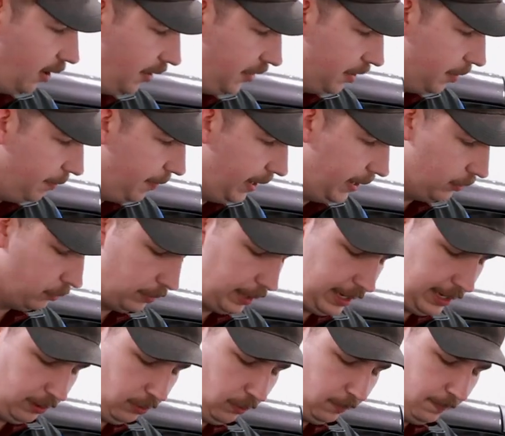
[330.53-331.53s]
on the bed
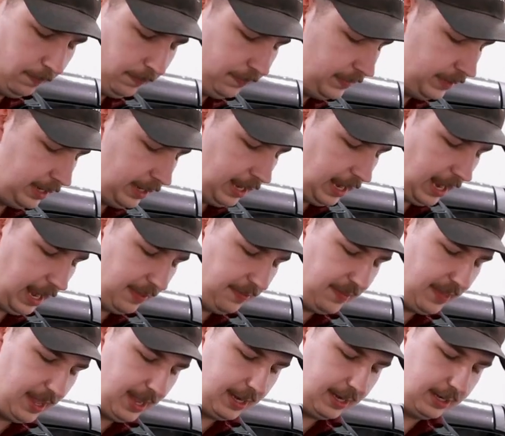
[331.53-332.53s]
rail,
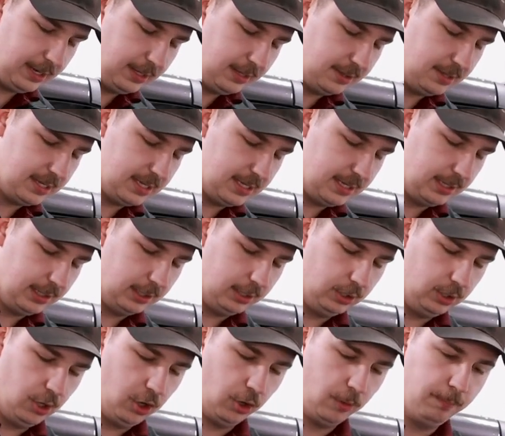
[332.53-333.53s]
and then the
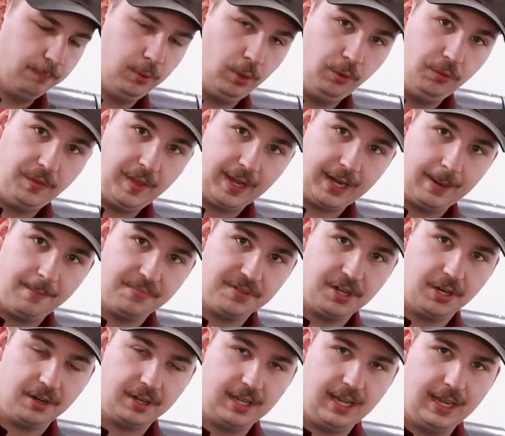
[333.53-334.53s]
long bolt that comes
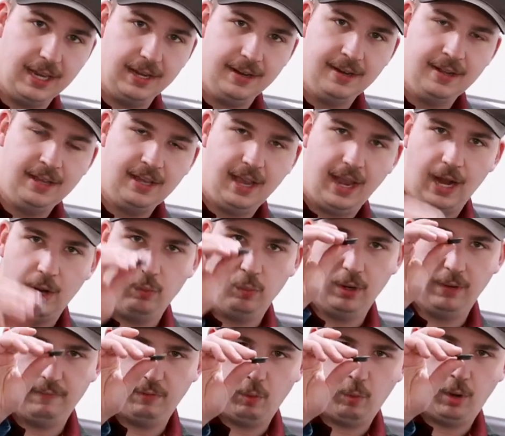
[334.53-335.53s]
in our kit and
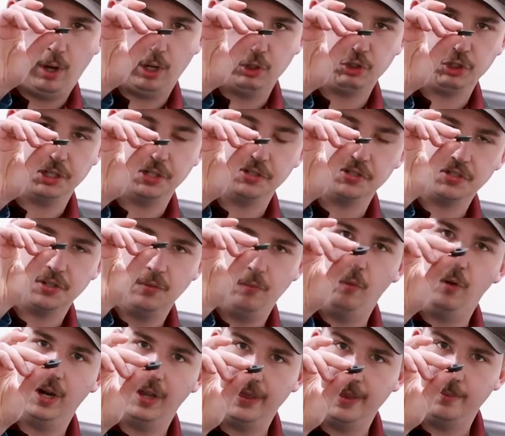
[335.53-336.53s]
one of the washers.
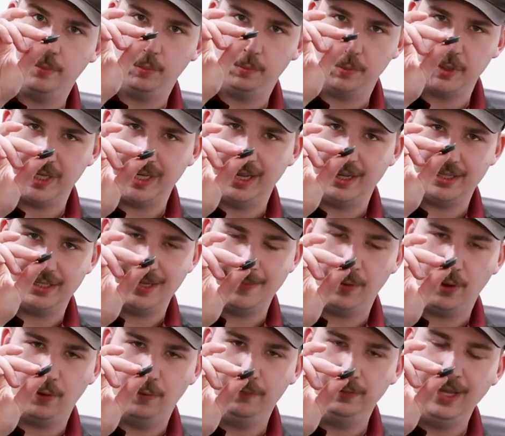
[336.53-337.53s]
One of them will be a
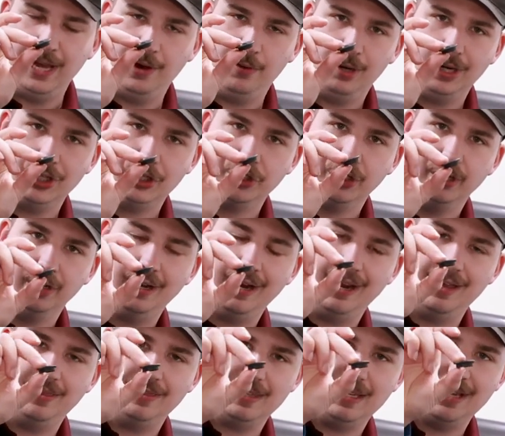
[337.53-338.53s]
typical flat washer
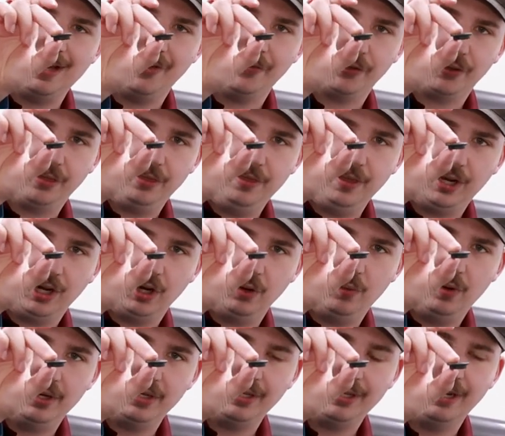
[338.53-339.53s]
and the other thicker
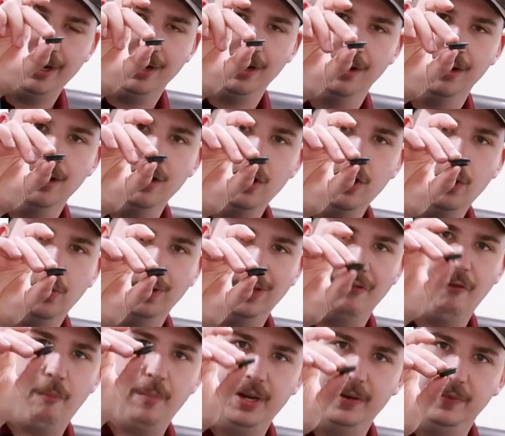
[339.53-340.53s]
one here will
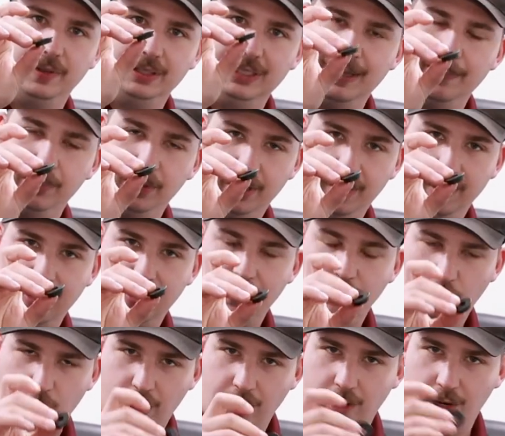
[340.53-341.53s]
have a bit of a lip on it
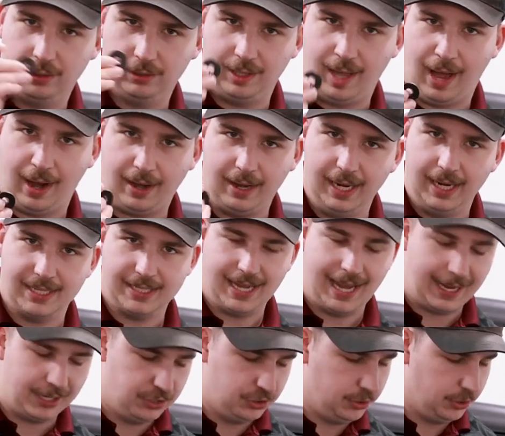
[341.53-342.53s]
where our lock can
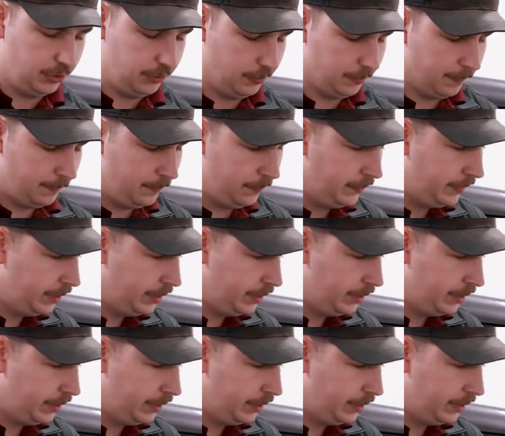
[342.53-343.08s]
attach to.